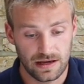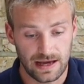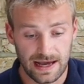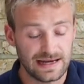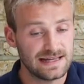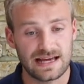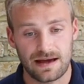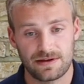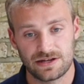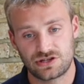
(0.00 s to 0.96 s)
any
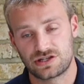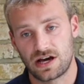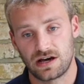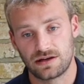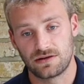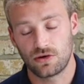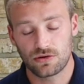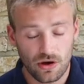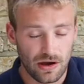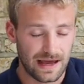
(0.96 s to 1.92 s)
damage done, or
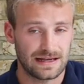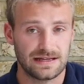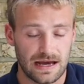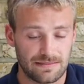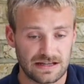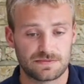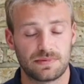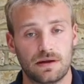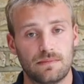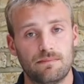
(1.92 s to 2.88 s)
not any damage,
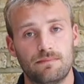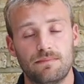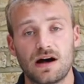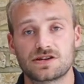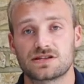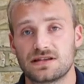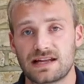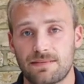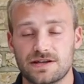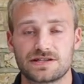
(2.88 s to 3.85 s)
but much of the
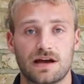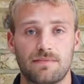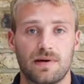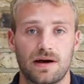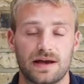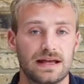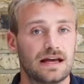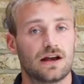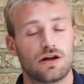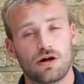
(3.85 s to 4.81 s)
damage done by
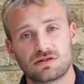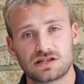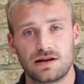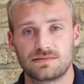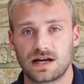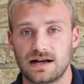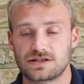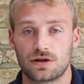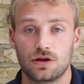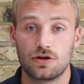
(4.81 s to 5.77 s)
long-term
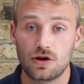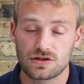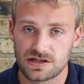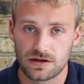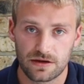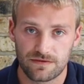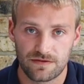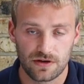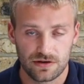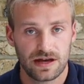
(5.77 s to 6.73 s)
diets on a not so good
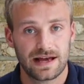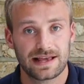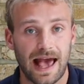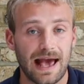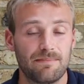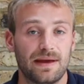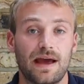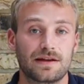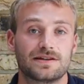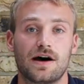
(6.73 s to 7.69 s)
food can be
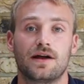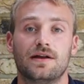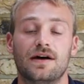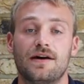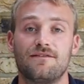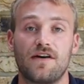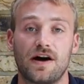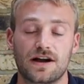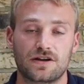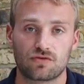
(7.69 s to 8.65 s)
undone
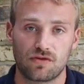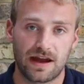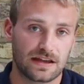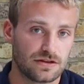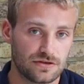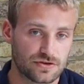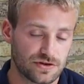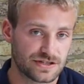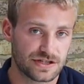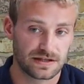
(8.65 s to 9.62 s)
by a great
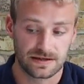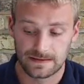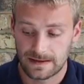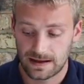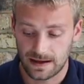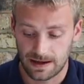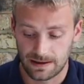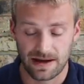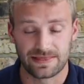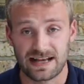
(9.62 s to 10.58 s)
nutrition.
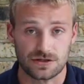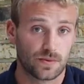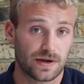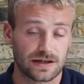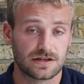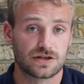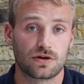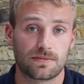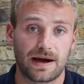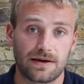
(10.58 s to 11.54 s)
Um, and that's what we're gonna
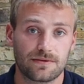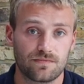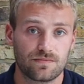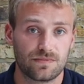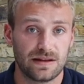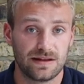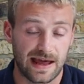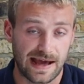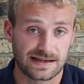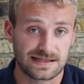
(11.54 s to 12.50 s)
talk about
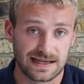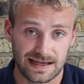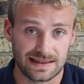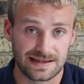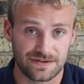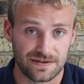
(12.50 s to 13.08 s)
next in this